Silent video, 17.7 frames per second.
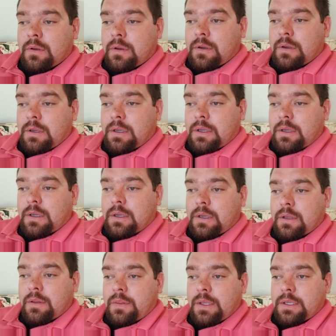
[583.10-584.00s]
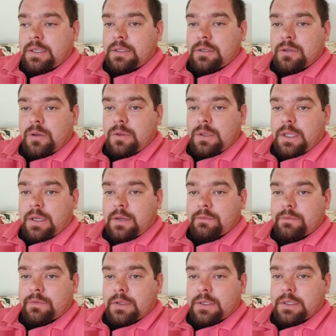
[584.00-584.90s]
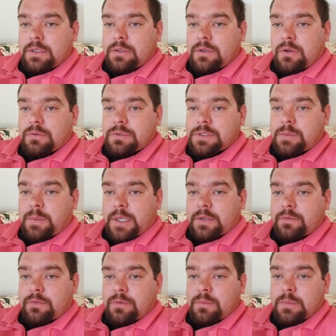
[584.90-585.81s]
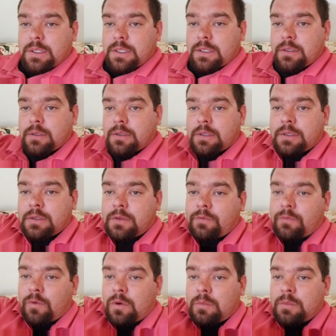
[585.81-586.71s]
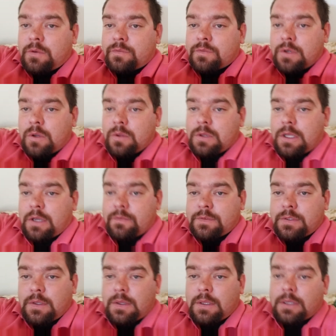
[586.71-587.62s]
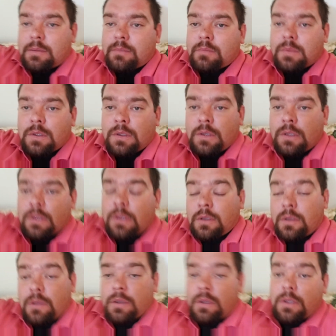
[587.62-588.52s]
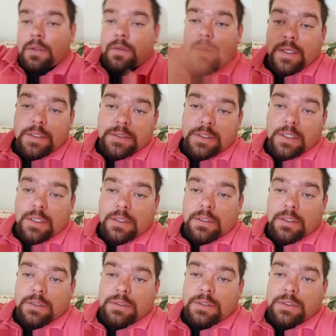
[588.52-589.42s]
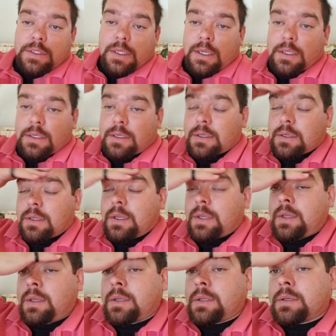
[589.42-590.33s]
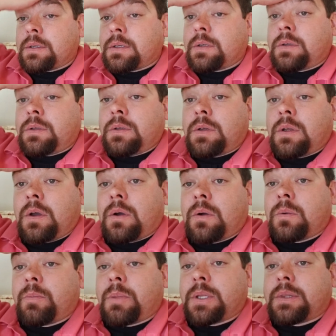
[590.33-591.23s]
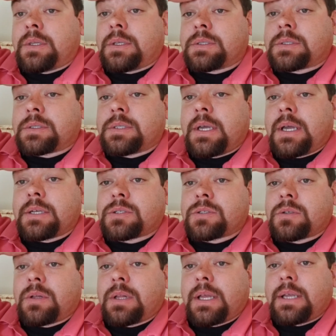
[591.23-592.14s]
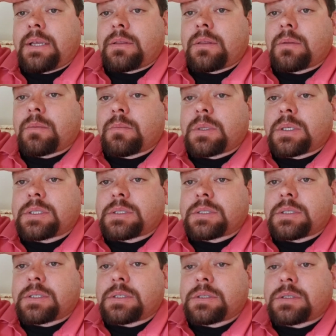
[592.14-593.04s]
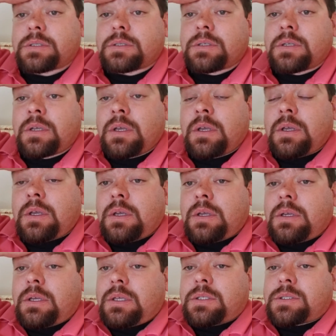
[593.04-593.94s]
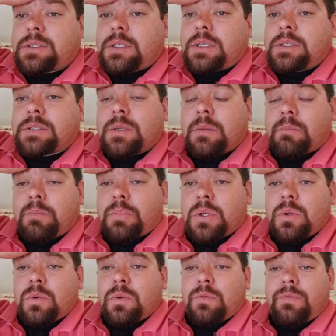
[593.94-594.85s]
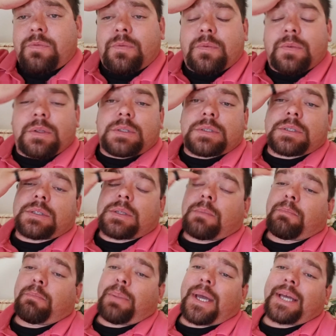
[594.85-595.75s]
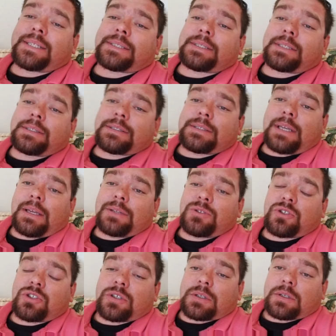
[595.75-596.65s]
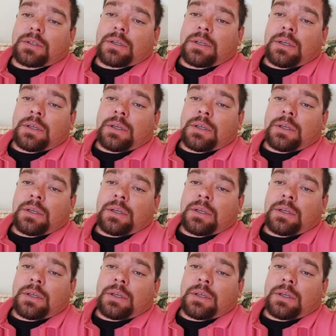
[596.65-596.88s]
They get no love. They get no respect from me in the form of no love to them. And that's it. It's done. And, but this national anthem business, it's the best intention.